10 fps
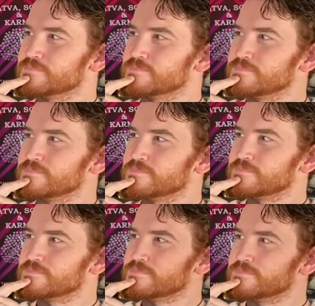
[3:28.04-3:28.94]

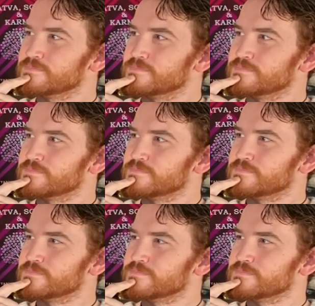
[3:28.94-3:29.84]

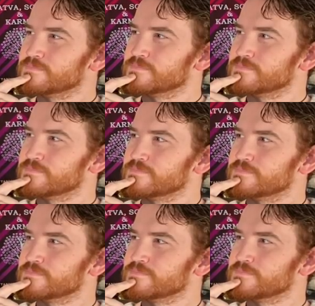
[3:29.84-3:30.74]

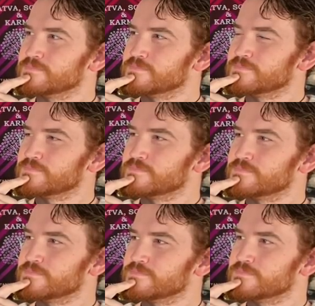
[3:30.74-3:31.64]

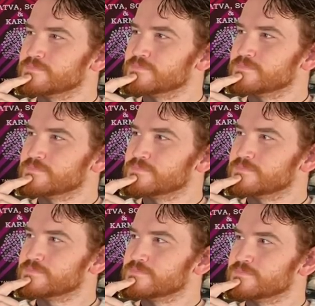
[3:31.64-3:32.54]

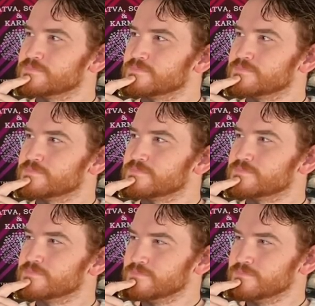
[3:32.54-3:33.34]
(not speaking)